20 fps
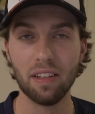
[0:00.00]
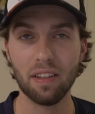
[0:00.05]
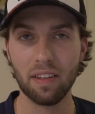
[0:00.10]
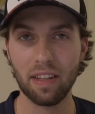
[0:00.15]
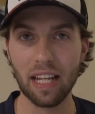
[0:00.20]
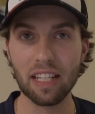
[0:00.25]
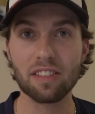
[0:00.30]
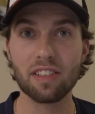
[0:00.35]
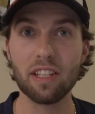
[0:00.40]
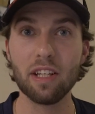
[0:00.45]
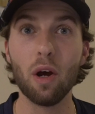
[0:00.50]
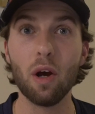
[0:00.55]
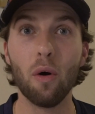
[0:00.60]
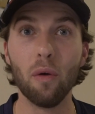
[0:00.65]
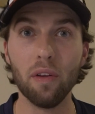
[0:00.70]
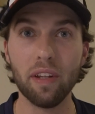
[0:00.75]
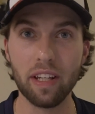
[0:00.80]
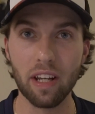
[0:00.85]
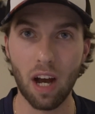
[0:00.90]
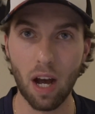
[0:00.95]
that's the
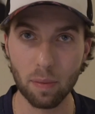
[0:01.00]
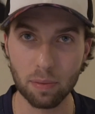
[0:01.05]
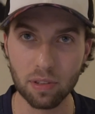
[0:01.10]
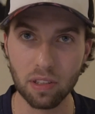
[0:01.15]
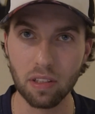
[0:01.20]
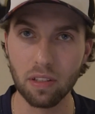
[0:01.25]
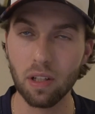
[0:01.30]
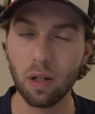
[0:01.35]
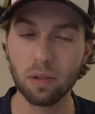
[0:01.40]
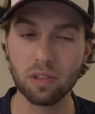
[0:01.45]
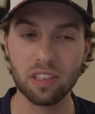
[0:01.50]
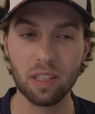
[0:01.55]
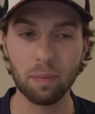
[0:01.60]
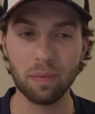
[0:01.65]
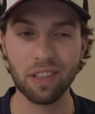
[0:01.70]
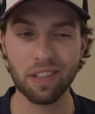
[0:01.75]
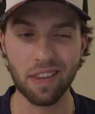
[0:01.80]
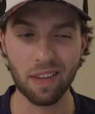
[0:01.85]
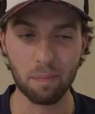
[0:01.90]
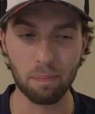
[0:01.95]
only option. No, it's
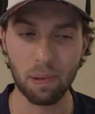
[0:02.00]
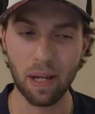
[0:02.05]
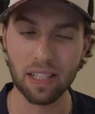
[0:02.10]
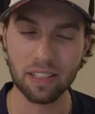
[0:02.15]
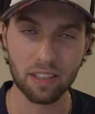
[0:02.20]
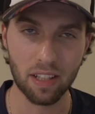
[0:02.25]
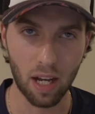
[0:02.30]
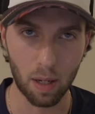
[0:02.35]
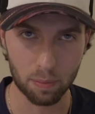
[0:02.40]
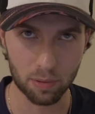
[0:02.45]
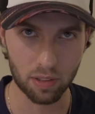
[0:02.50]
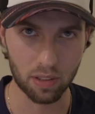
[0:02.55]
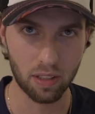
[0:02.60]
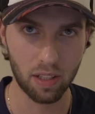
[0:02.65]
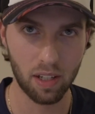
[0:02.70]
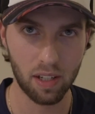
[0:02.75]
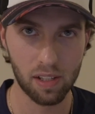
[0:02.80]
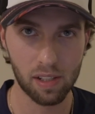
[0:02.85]
simply the best option.